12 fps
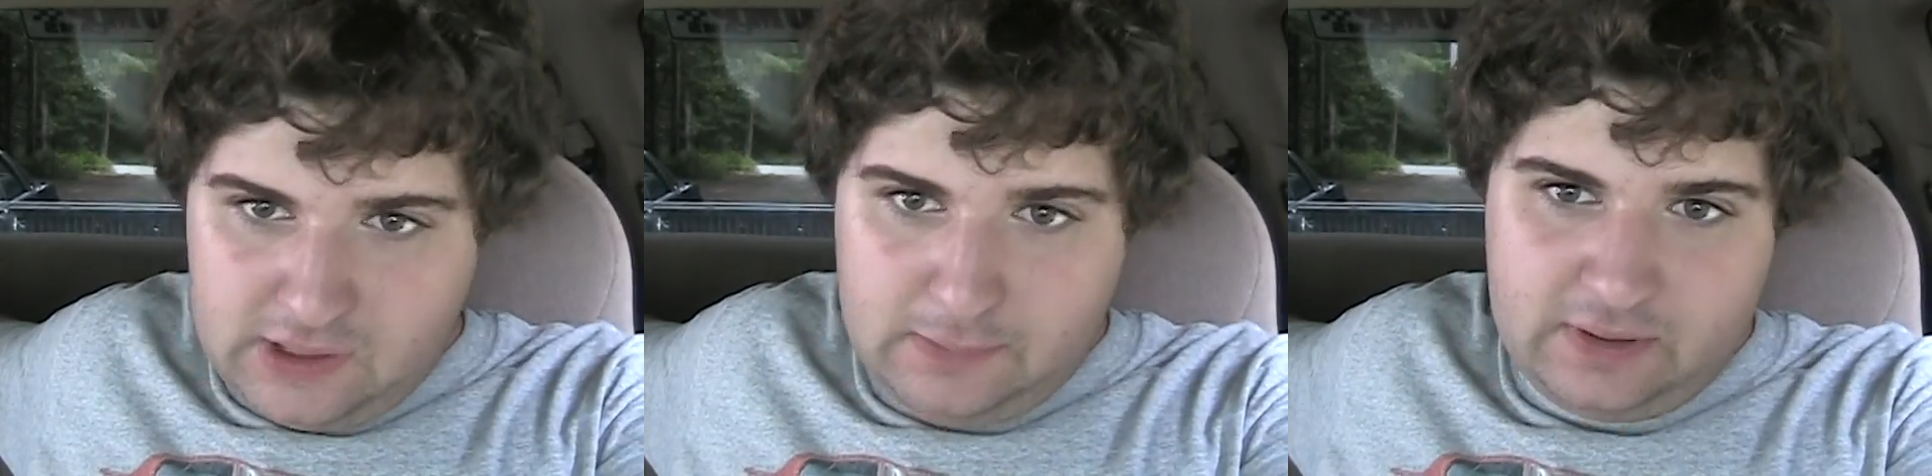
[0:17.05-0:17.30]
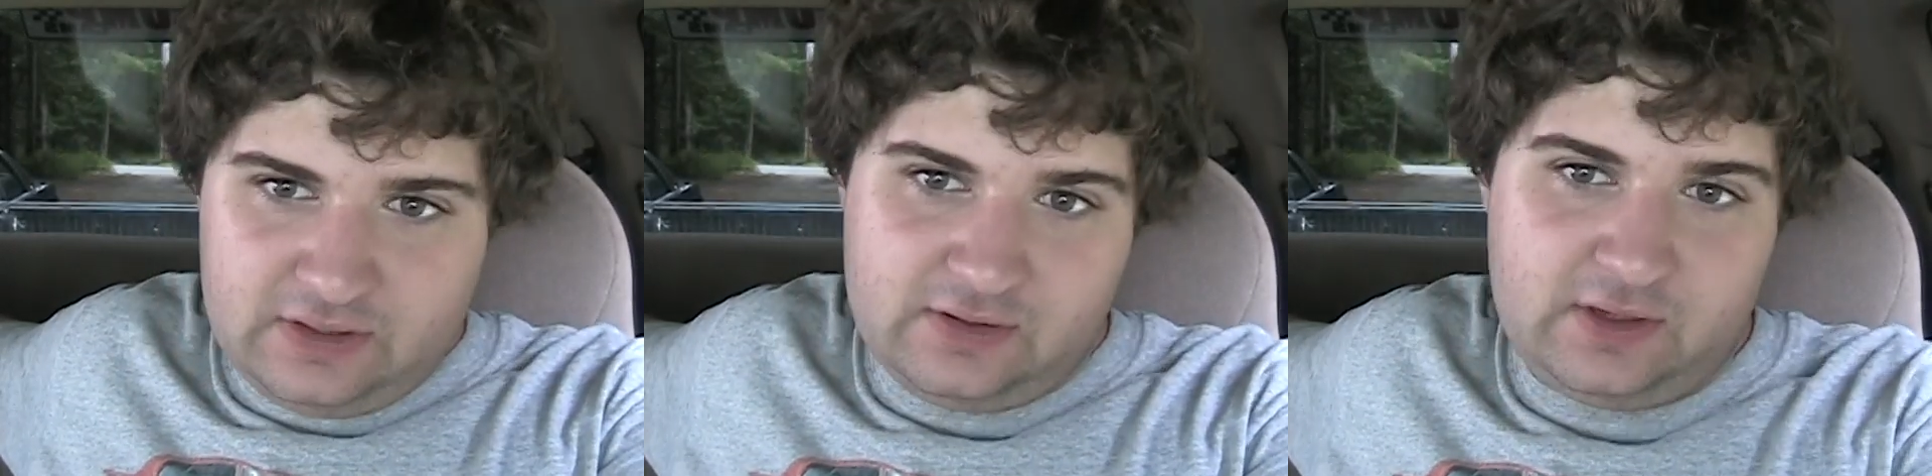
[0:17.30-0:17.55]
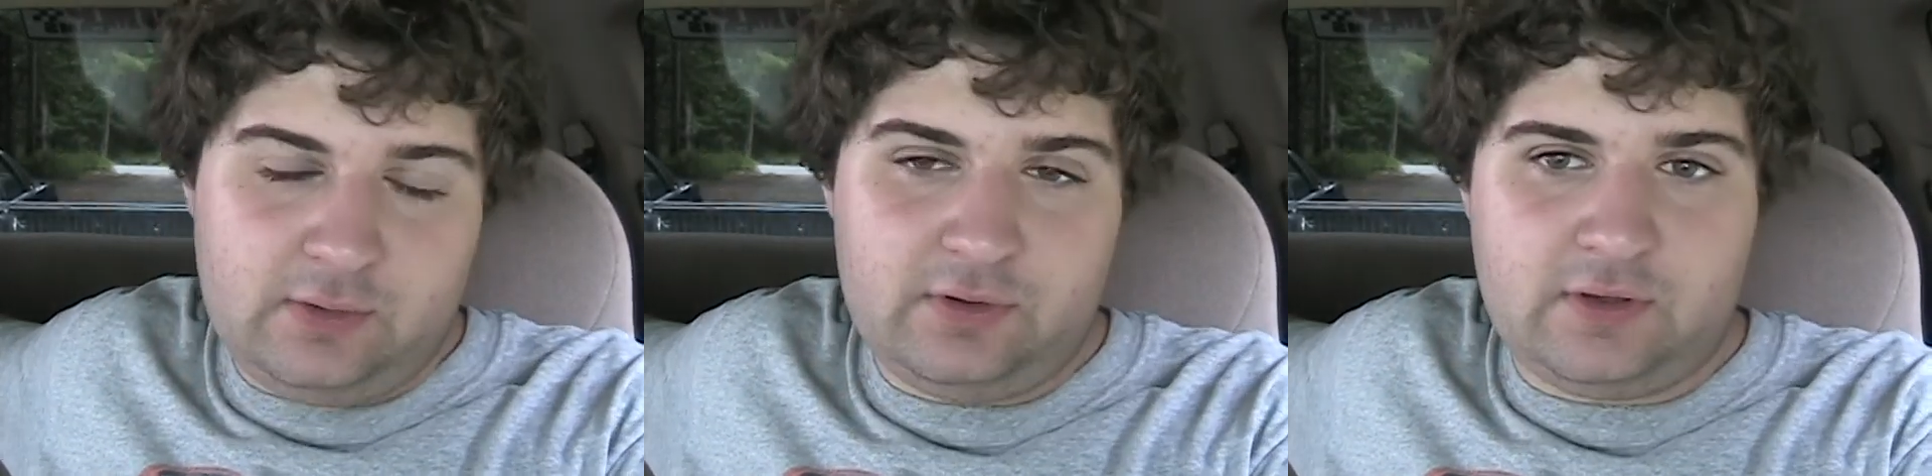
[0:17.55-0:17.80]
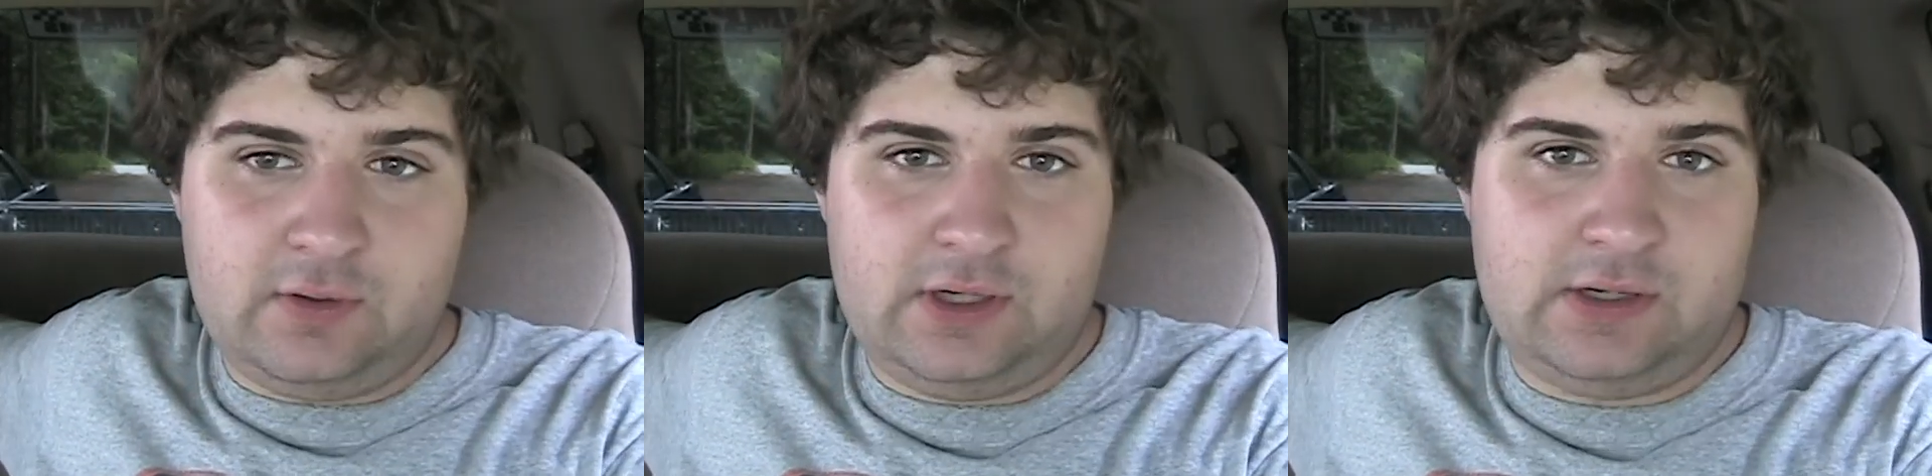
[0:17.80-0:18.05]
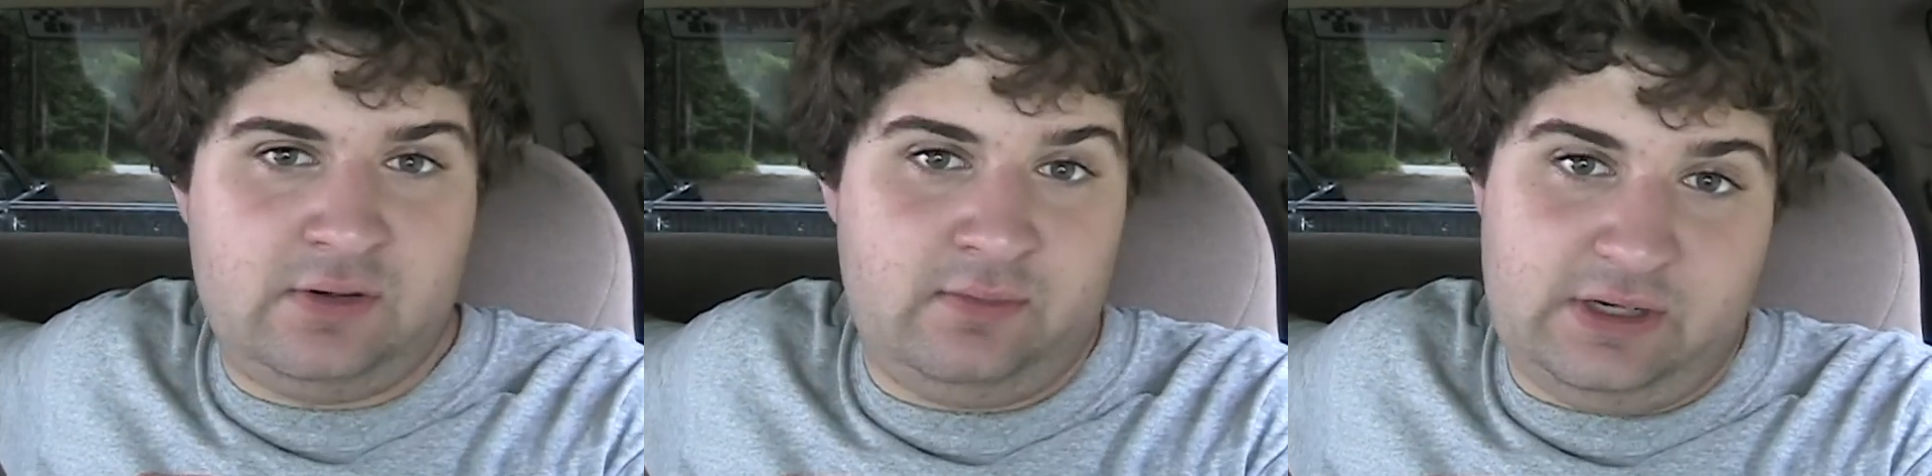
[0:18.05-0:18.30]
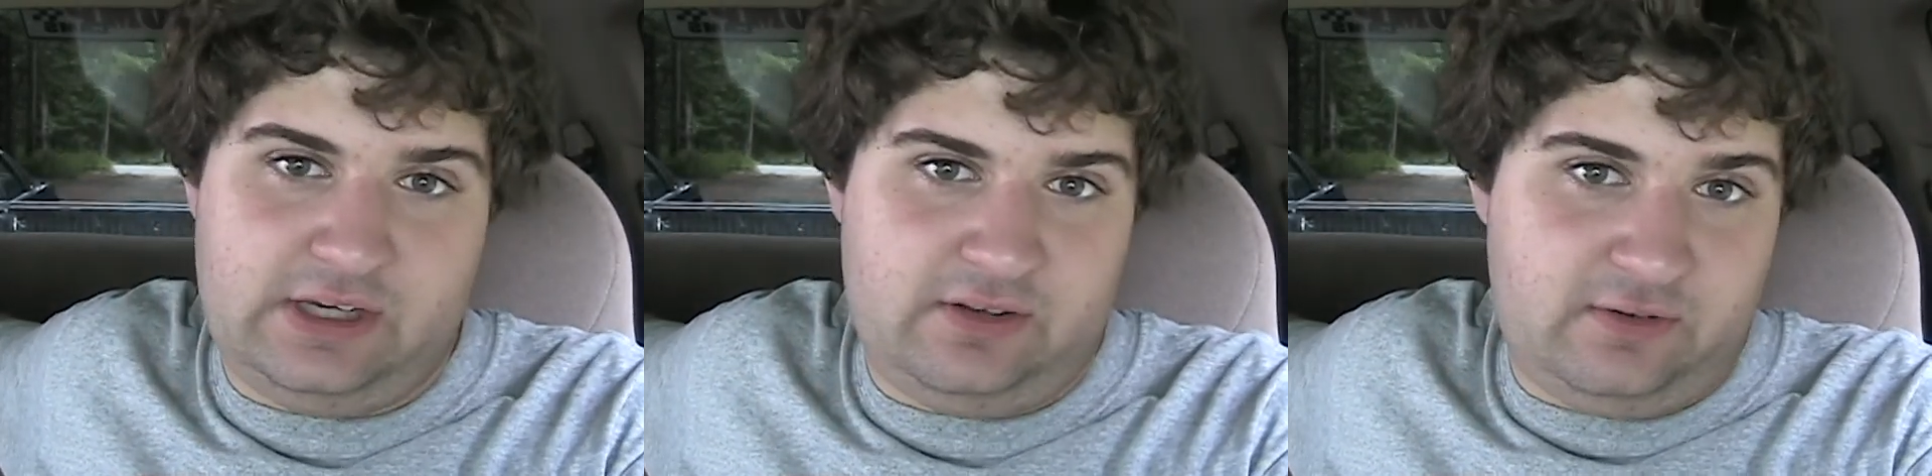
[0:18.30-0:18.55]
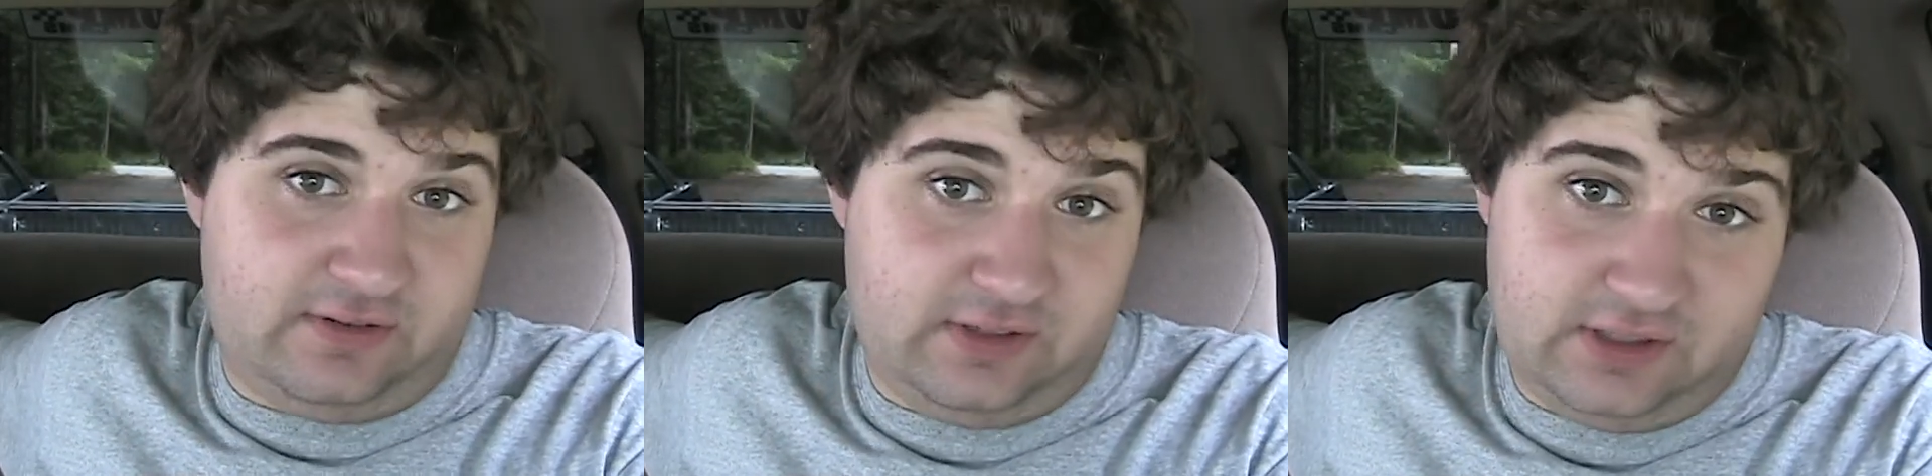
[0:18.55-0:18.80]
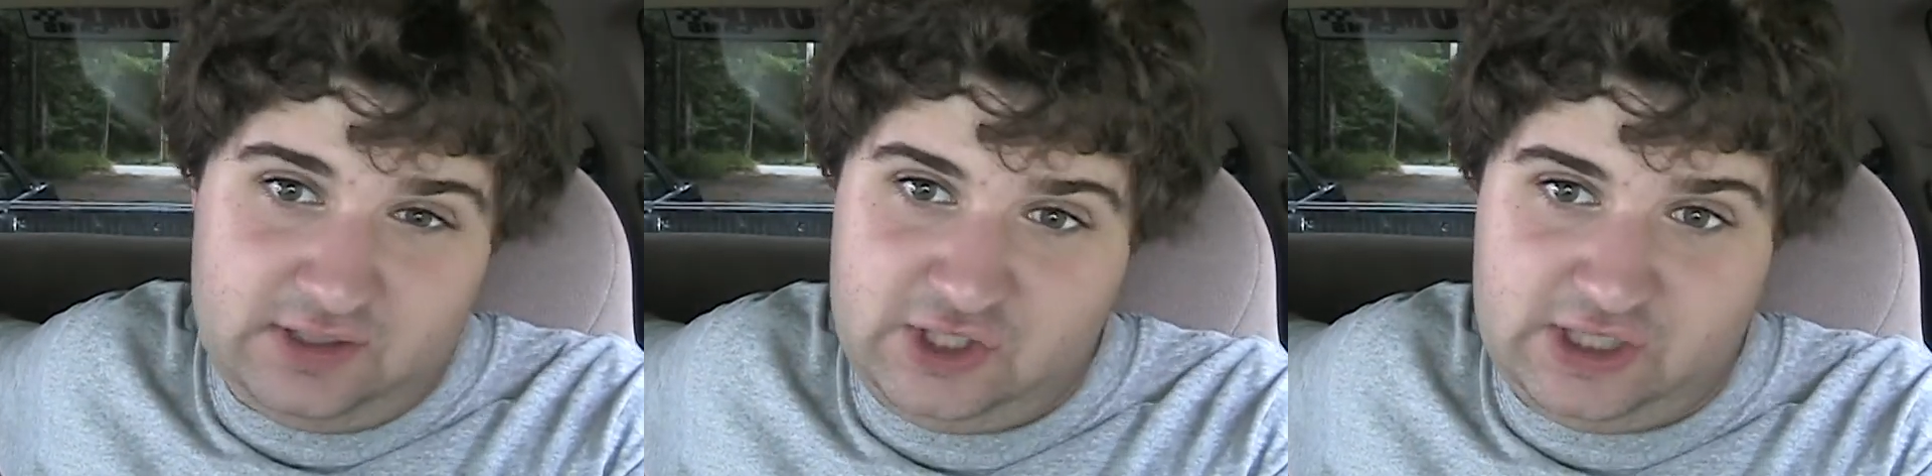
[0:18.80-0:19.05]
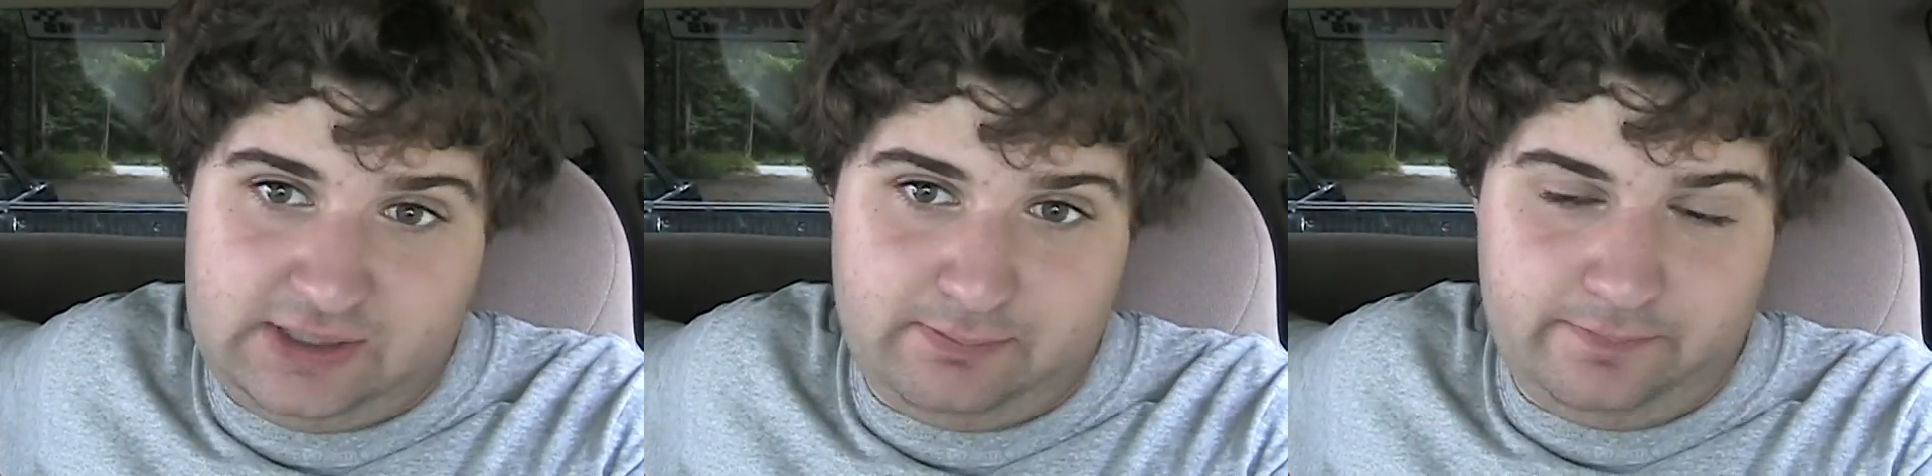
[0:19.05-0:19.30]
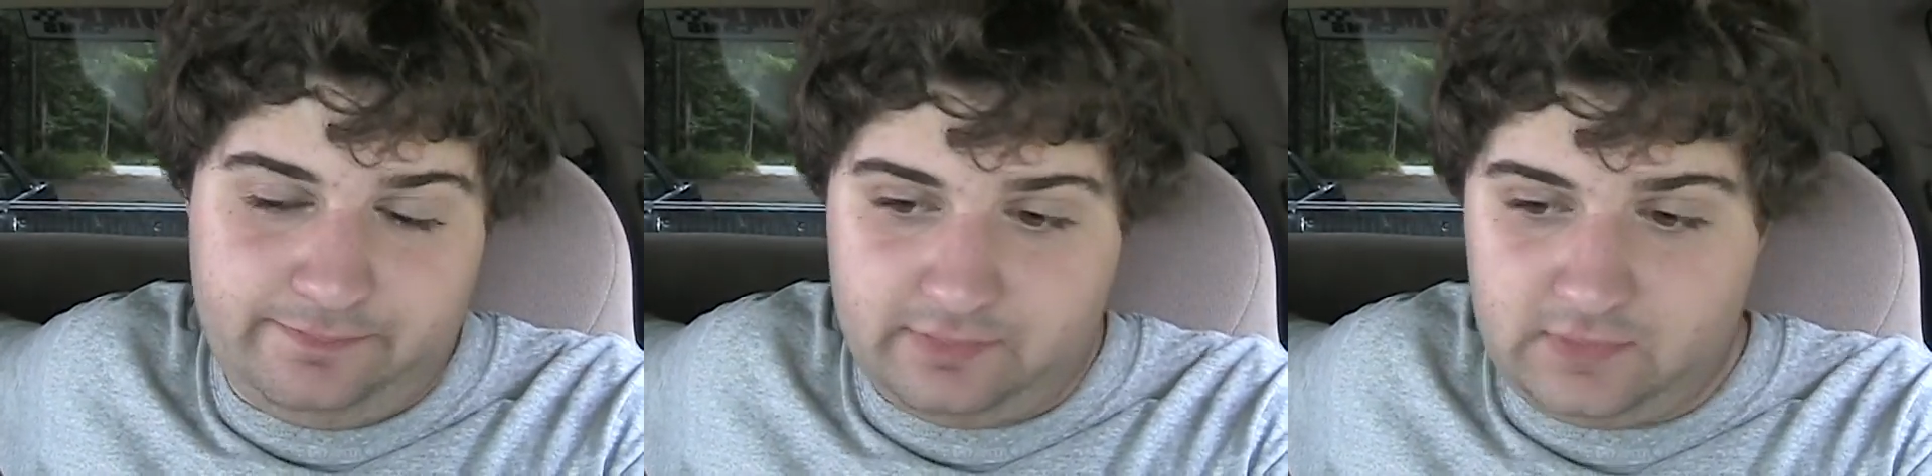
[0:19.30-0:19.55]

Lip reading: basically what's going on with my heads are still at the shop.